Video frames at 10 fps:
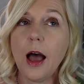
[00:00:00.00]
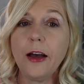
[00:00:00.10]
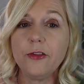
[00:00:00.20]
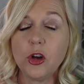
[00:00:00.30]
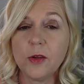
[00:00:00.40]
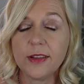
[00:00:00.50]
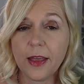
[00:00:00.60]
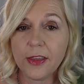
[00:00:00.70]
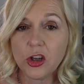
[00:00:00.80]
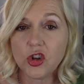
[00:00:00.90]
after you
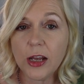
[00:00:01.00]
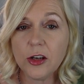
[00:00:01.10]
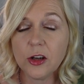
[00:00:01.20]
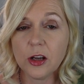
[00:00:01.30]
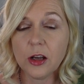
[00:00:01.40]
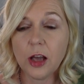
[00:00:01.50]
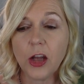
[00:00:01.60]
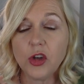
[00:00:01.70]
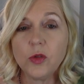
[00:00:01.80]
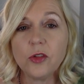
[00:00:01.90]
set the agenda
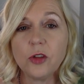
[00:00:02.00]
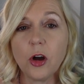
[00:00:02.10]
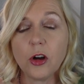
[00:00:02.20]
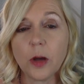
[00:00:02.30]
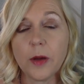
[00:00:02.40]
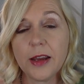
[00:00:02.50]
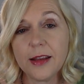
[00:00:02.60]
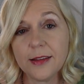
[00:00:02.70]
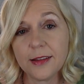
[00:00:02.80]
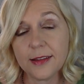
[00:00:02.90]
and you start going
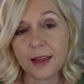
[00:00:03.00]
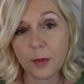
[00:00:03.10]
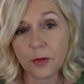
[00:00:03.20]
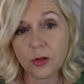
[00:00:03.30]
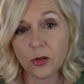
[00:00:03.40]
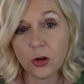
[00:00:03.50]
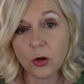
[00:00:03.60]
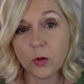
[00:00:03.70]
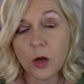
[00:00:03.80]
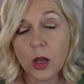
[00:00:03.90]
into step
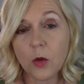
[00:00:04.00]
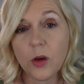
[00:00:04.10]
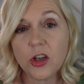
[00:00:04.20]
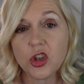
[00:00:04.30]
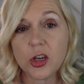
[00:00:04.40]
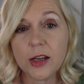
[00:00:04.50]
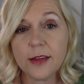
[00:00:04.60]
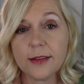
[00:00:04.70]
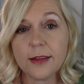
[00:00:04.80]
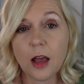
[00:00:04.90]
2, which
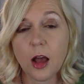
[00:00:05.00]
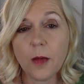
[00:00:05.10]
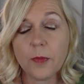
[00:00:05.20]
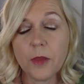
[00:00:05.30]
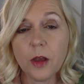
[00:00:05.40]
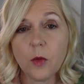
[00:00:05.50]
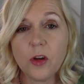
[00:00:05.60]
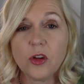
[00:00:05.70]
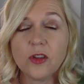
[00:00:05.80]
is when you're